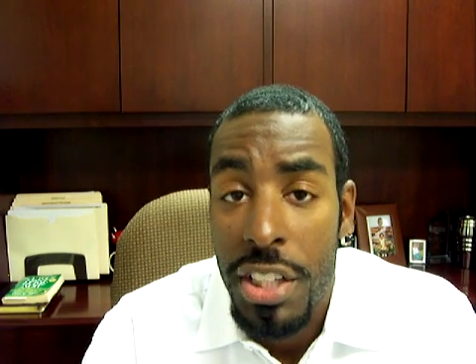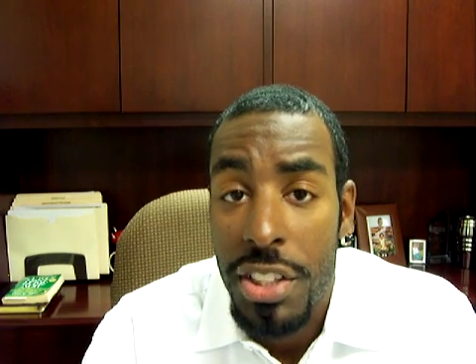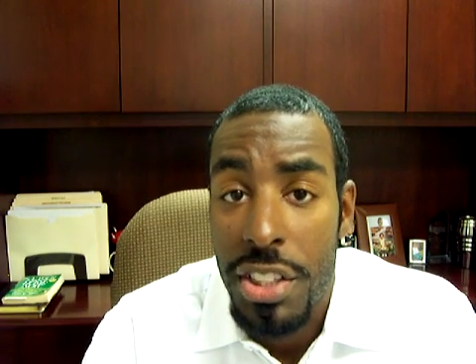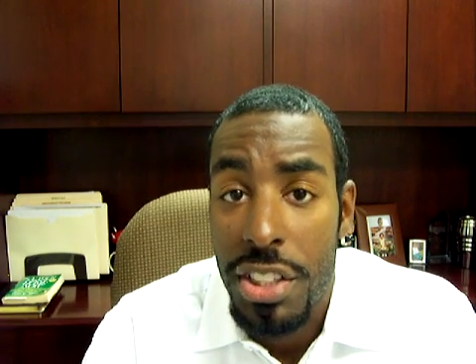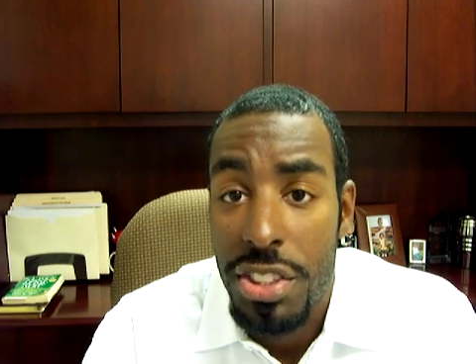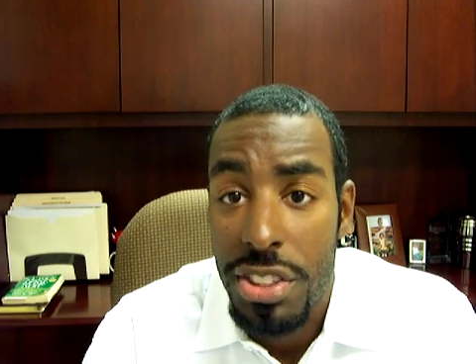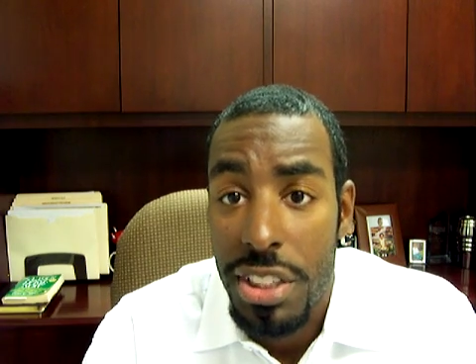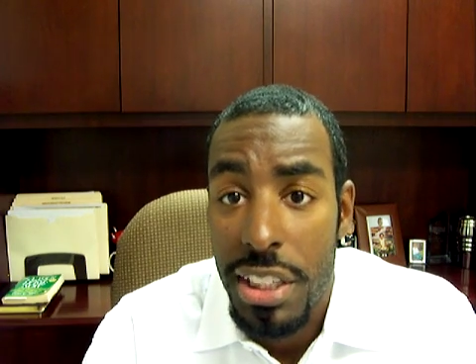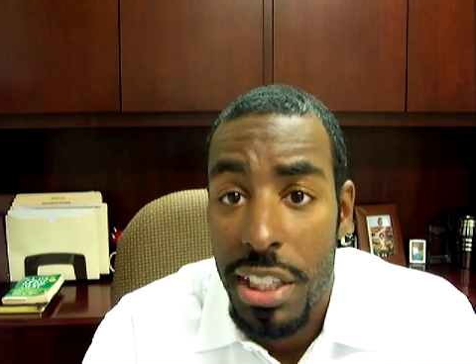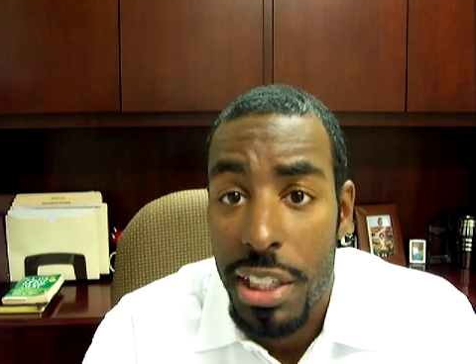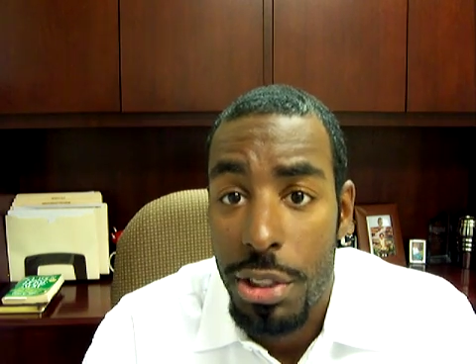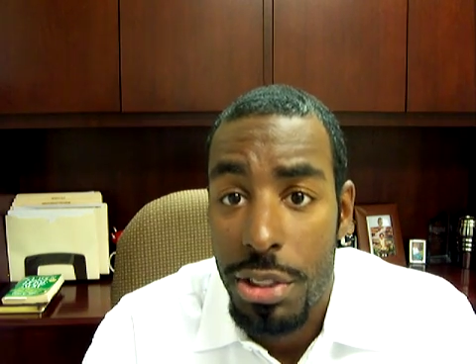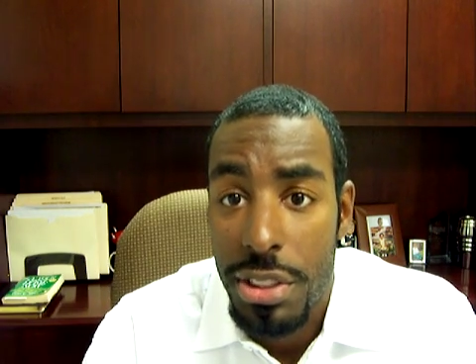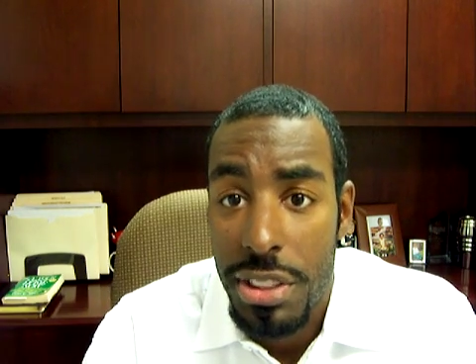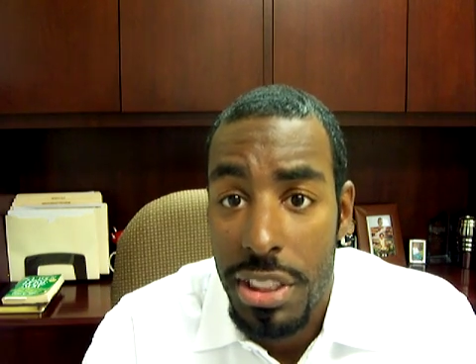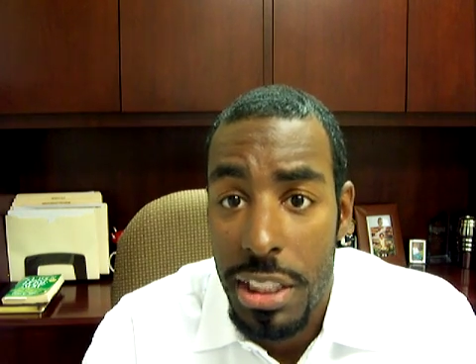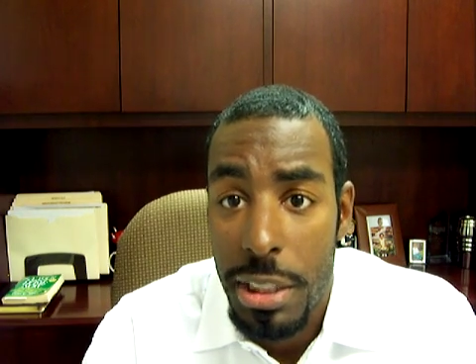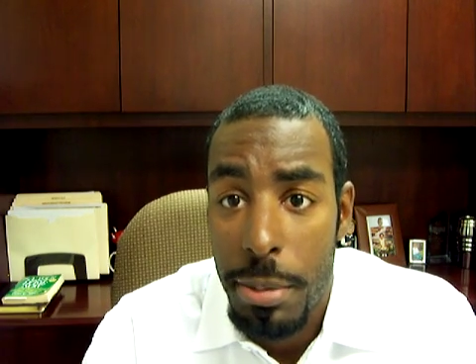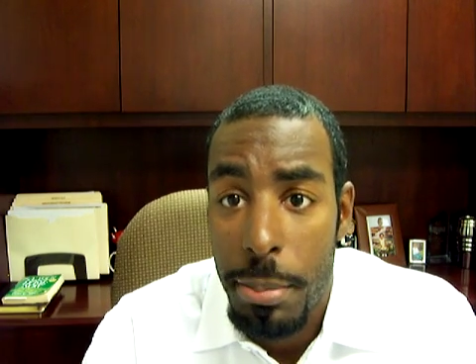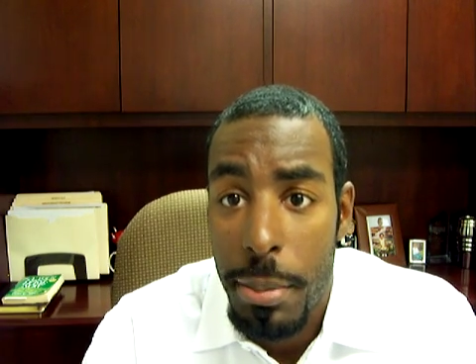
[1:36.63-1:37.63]
the Slayers
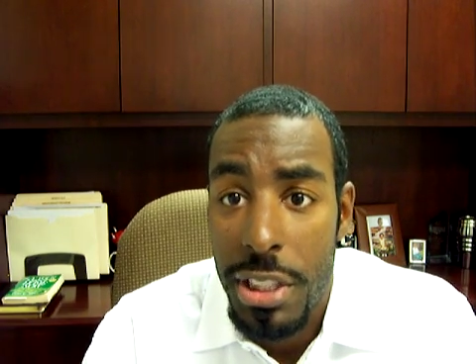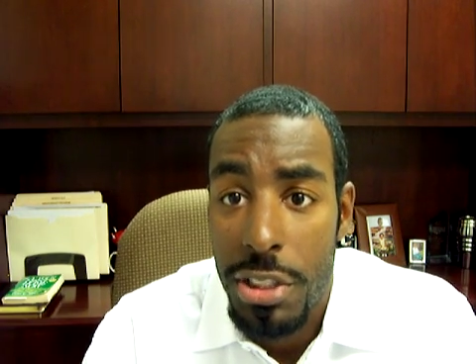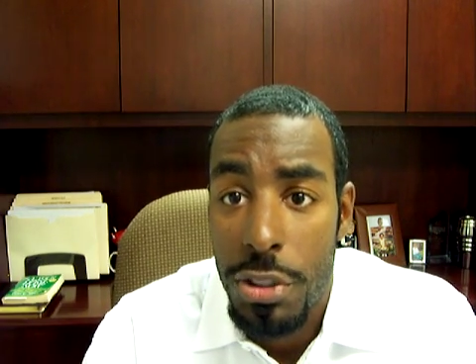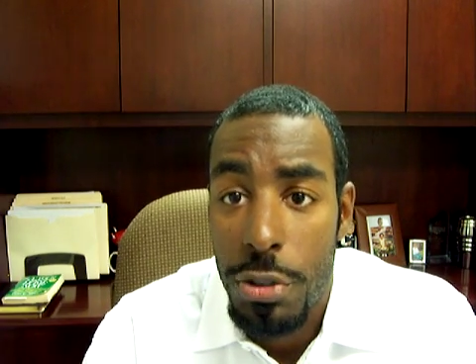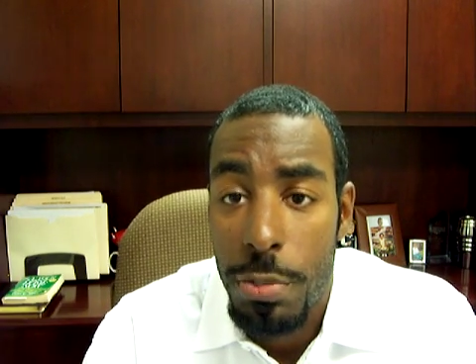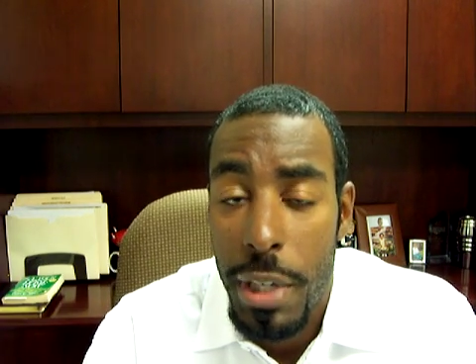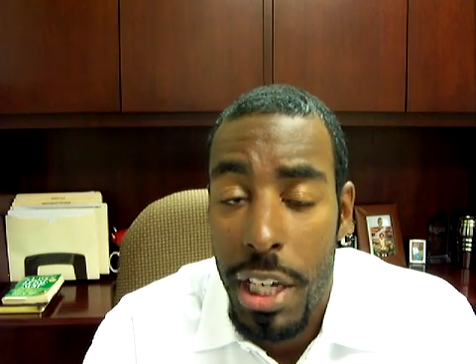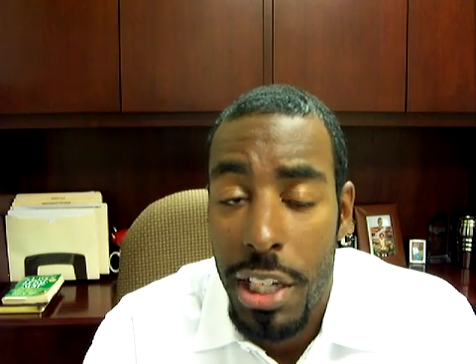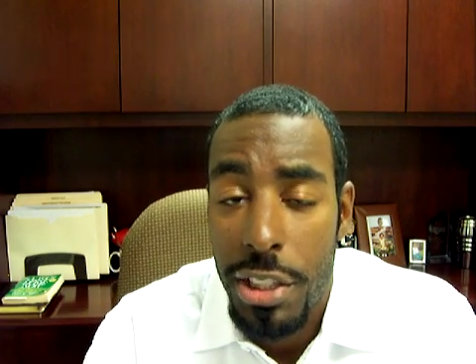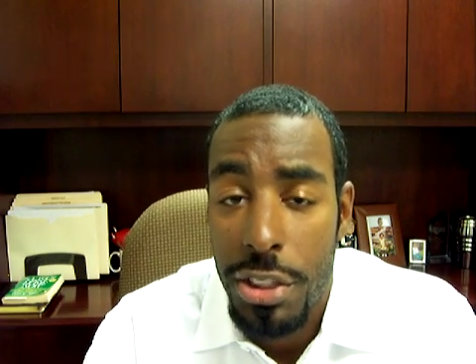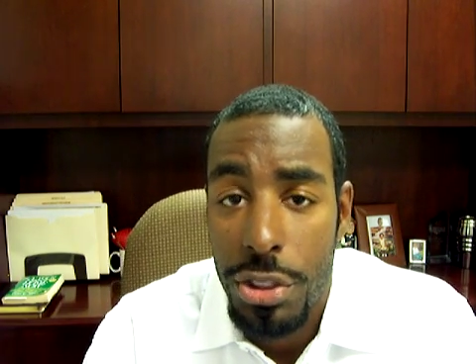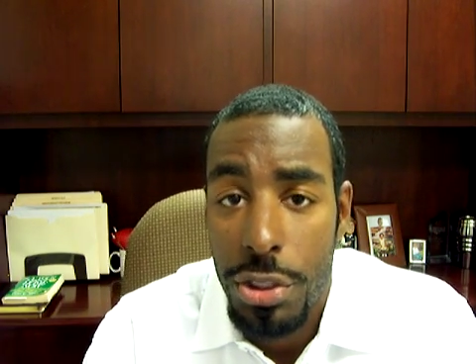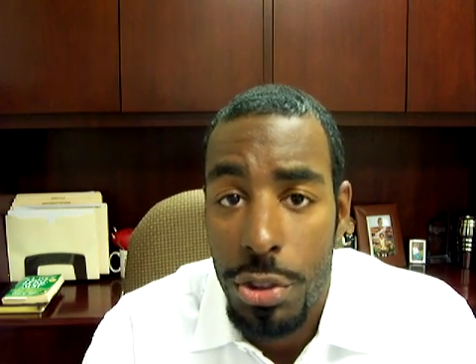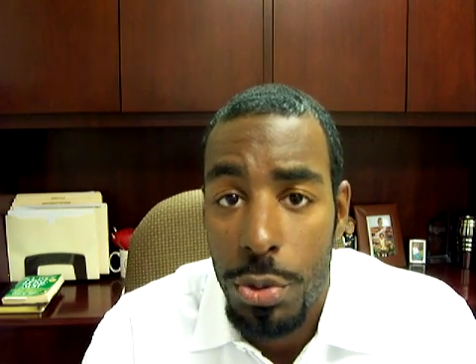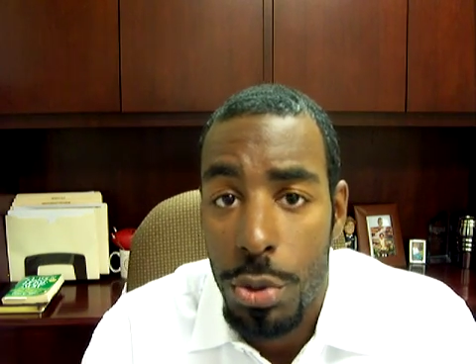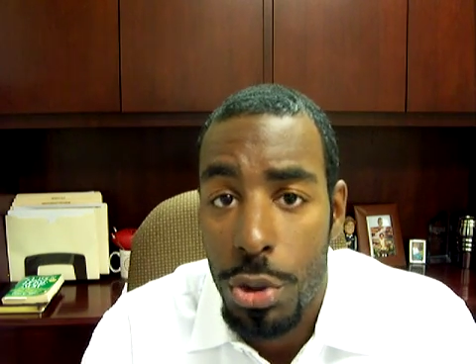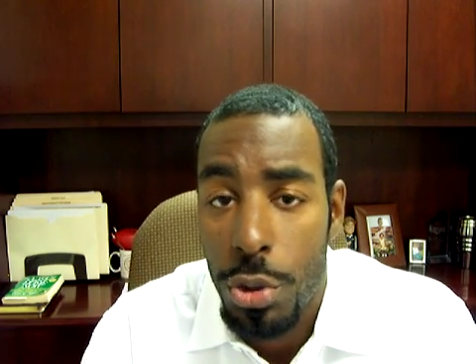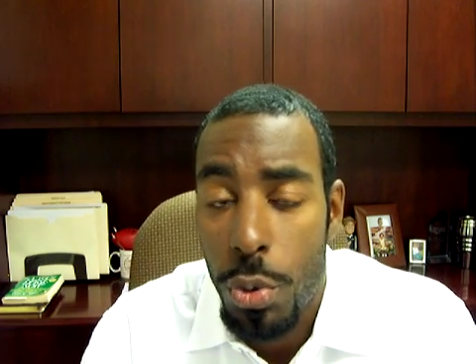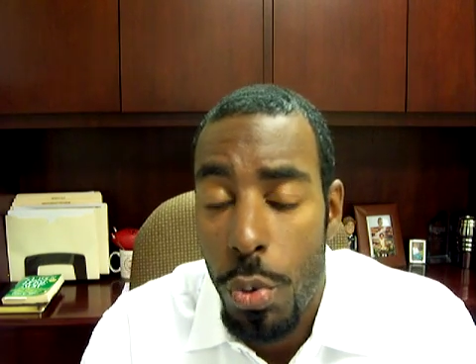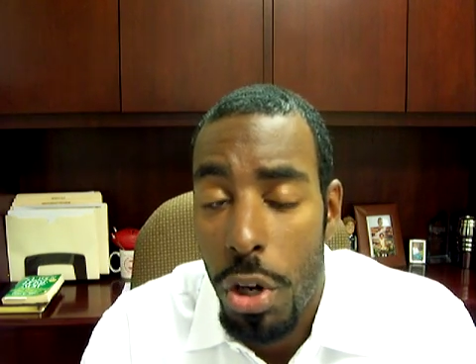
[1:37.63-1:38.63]
team, and Smashers
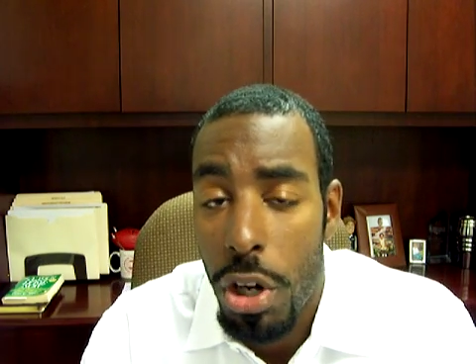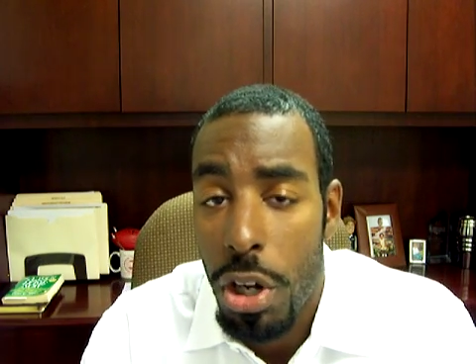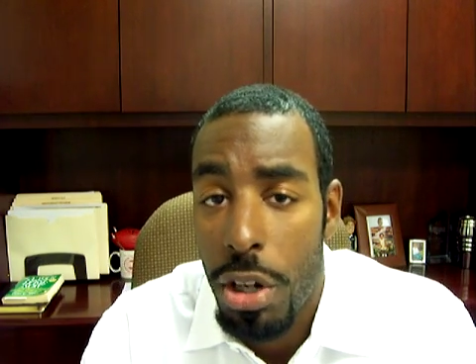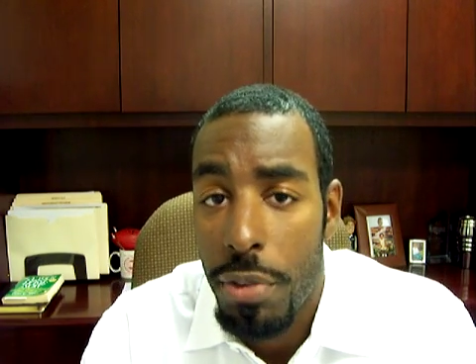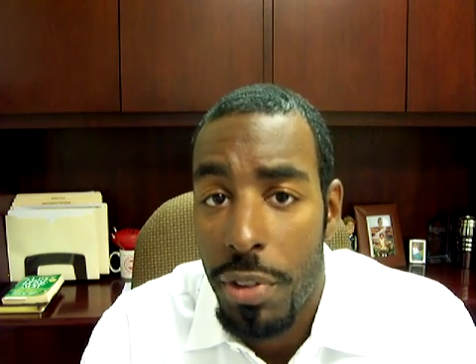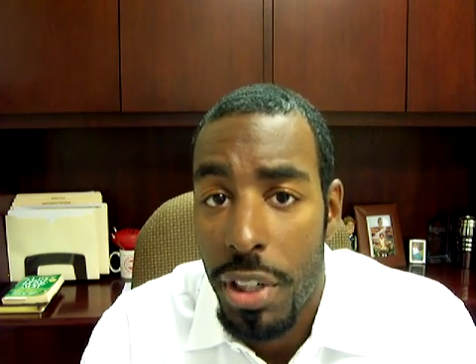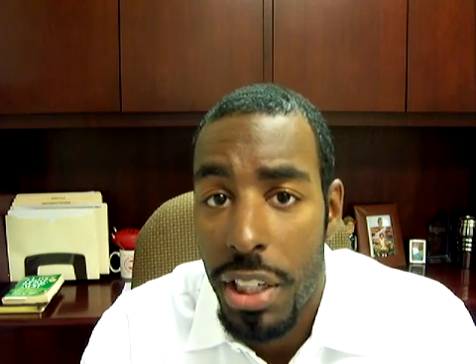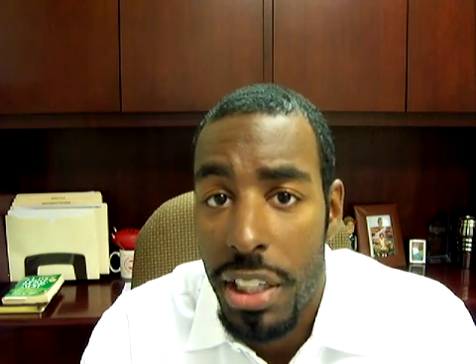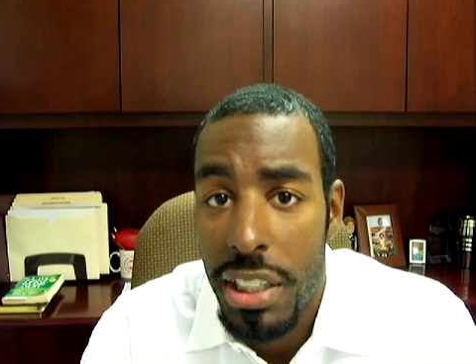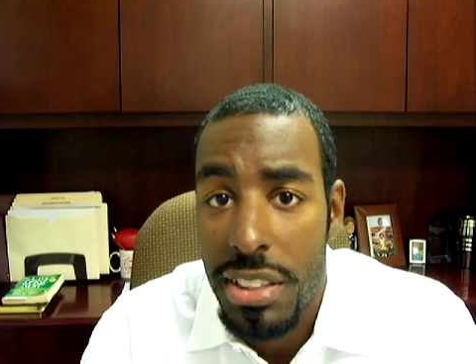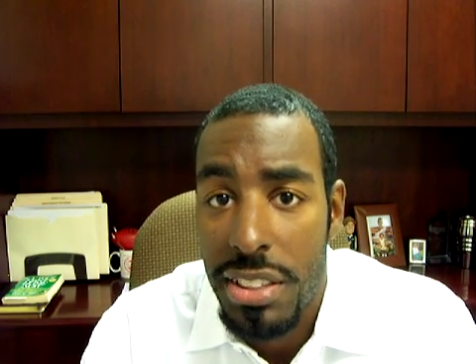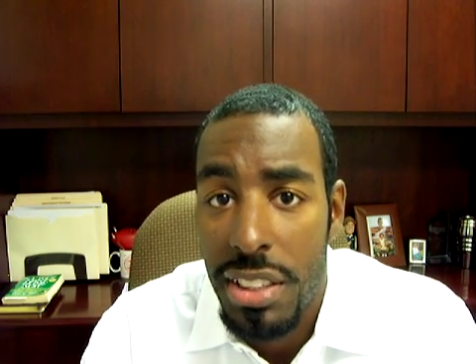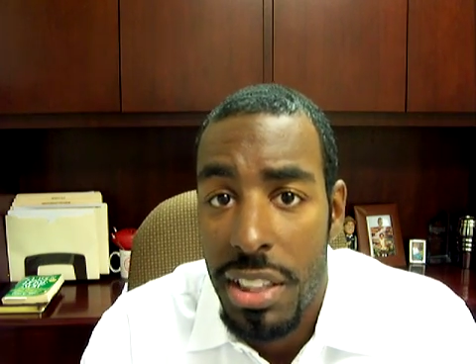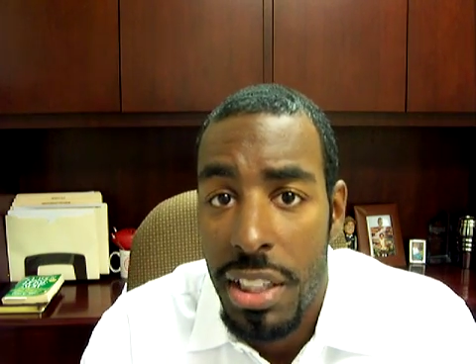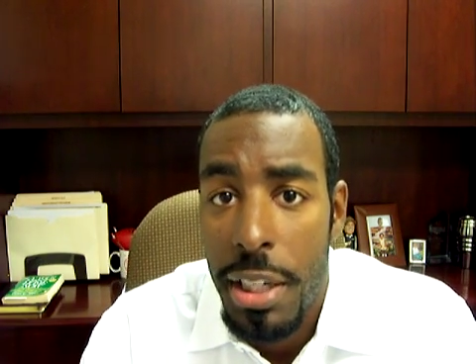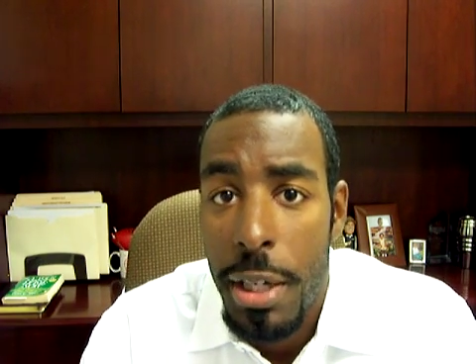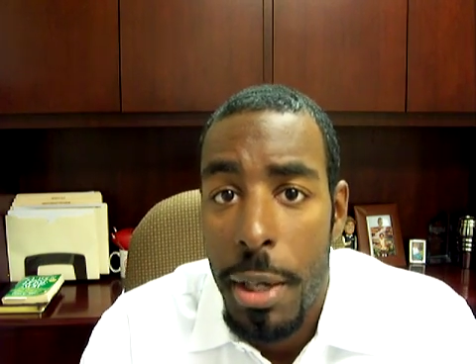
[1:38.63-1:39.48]
will square off against